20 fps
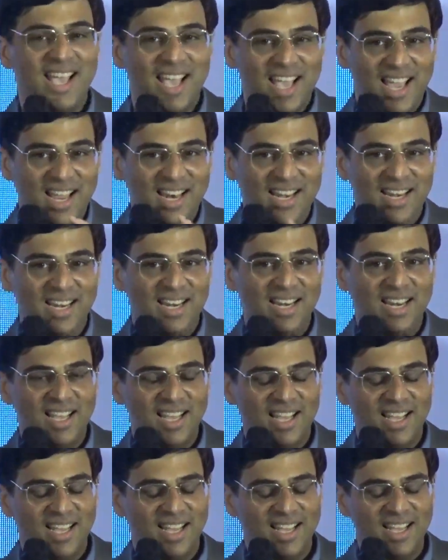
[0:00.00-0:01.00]
and
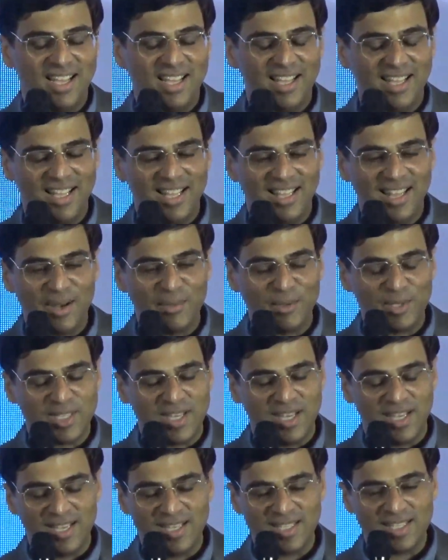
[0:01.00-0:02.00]
that was
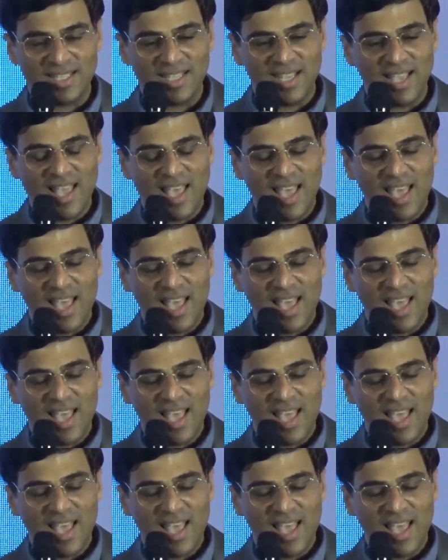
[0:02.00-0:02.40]
nice.